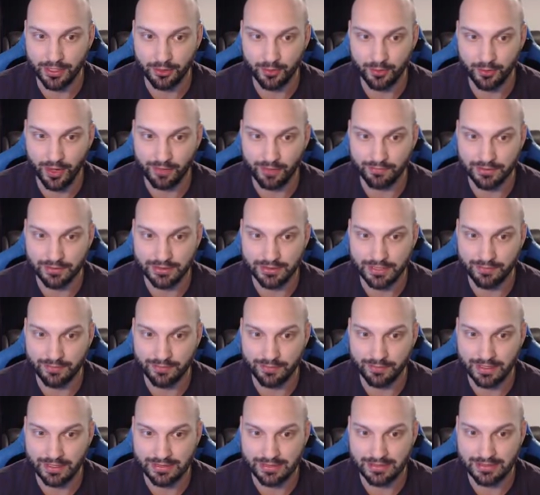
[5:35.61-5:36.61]
You have a
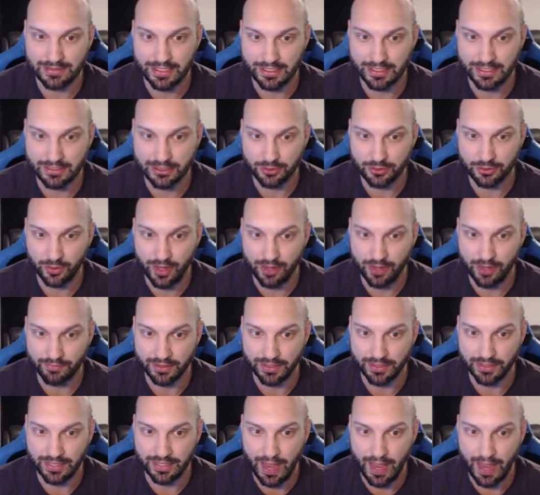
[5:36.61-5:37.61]
seven eighty-six, you have a
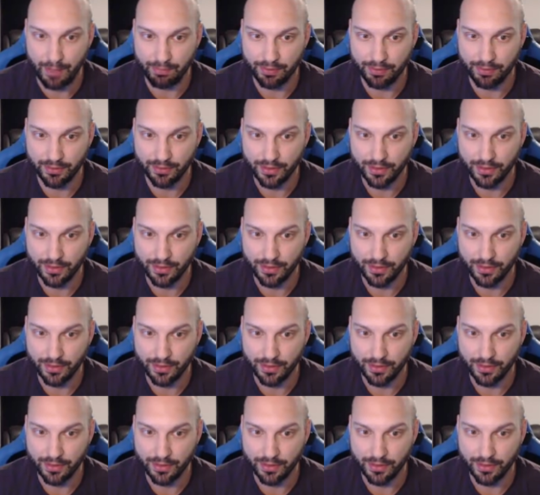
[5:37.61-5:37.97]
gap,